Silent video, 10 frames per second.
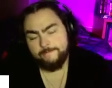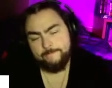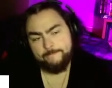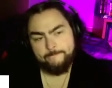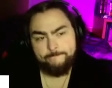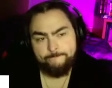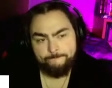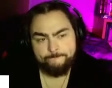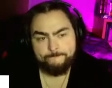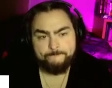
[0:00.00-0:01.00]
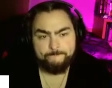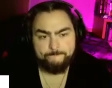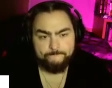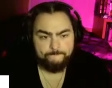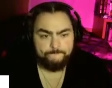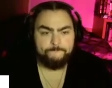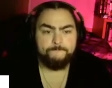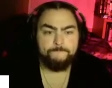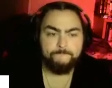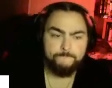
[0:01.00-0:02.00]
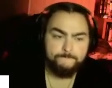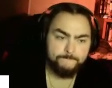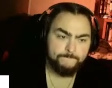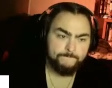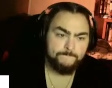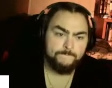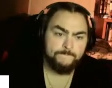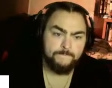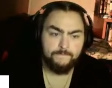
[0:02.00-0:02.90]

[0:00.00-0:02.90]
(silence)